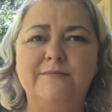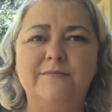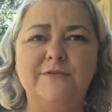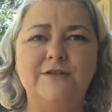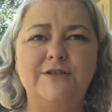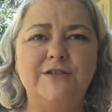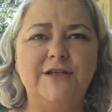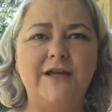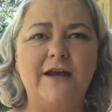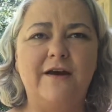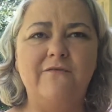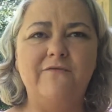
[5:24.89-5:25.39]

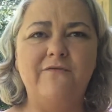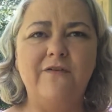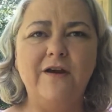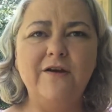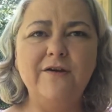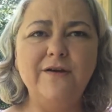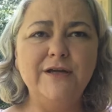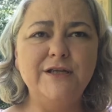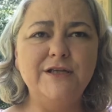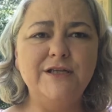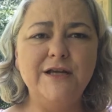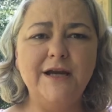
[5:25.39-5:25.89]
She got
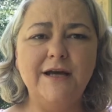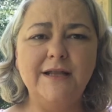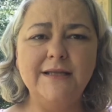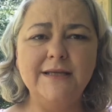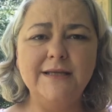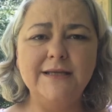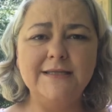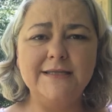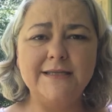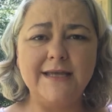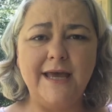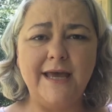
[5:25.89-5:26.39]
very
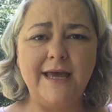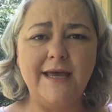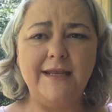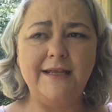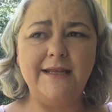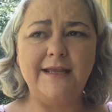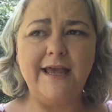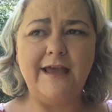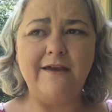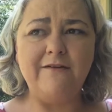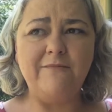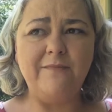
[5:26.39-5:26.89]
jealous
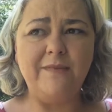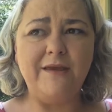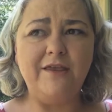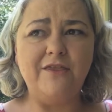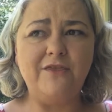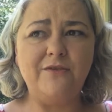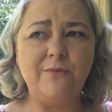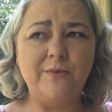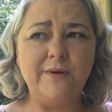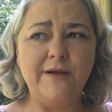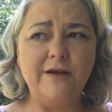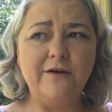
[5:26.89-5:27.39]
and gave me
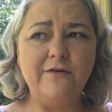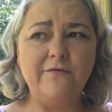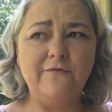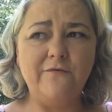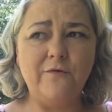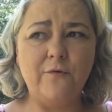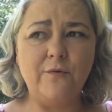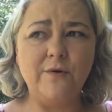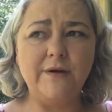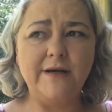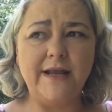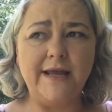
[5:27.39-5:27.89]
3 or
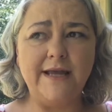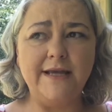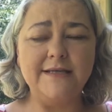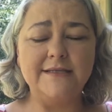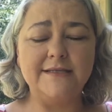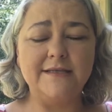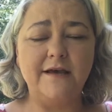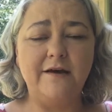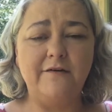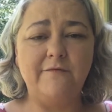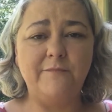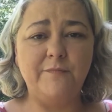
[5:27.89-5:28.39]
4
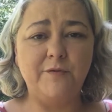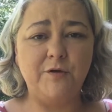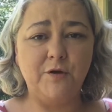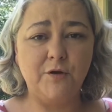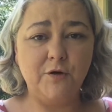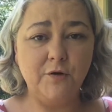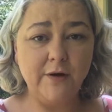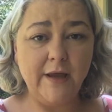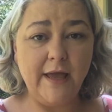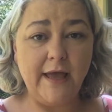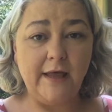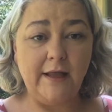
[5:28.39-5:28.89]
days of
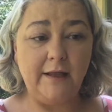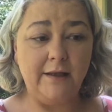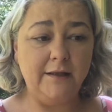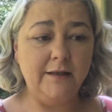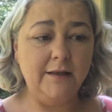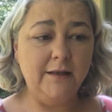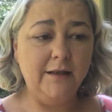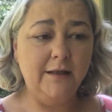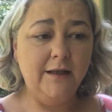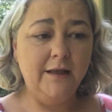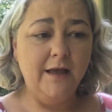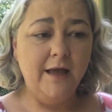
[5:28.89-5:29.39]
pure
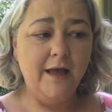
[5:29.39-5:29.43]
hell.